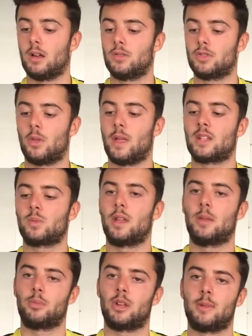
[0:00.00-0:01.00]
So that's where
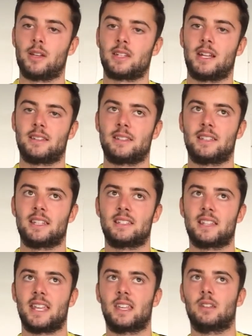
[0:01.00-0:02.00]
the pre-match analysis is.
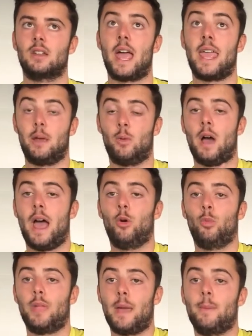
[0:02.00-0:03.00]
It will
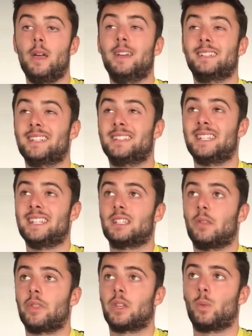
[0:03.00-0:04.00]
help them to see
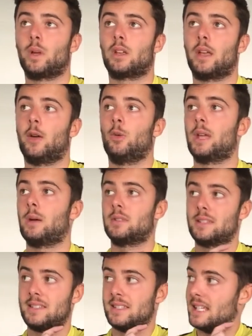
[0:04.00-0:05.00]
something quicker. He'll be able
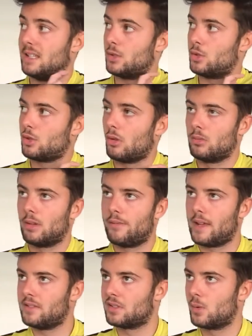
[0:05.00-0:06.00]
to see the Stoke
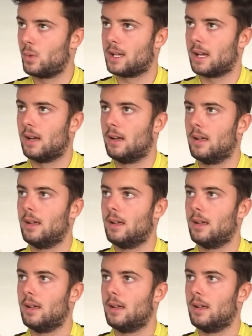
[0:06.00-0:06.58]
defend quicker,